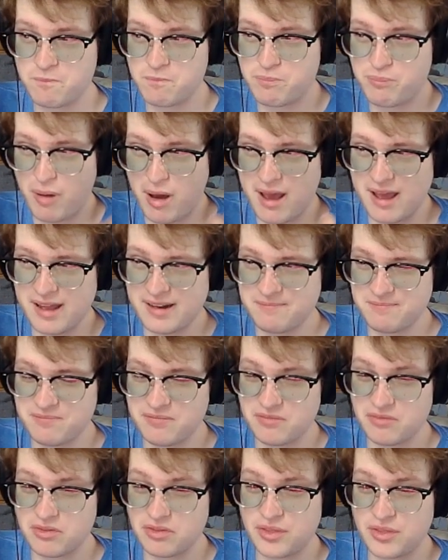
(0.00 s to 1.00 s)
but
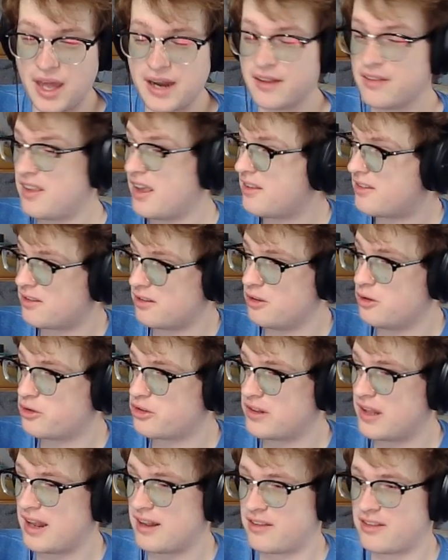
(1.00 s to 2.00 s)
that is a
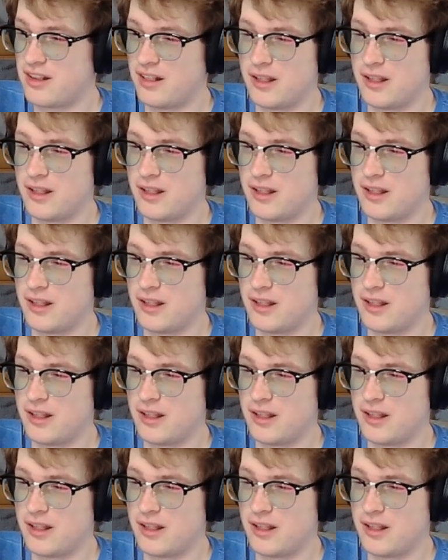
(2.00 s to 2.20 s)
solution that is still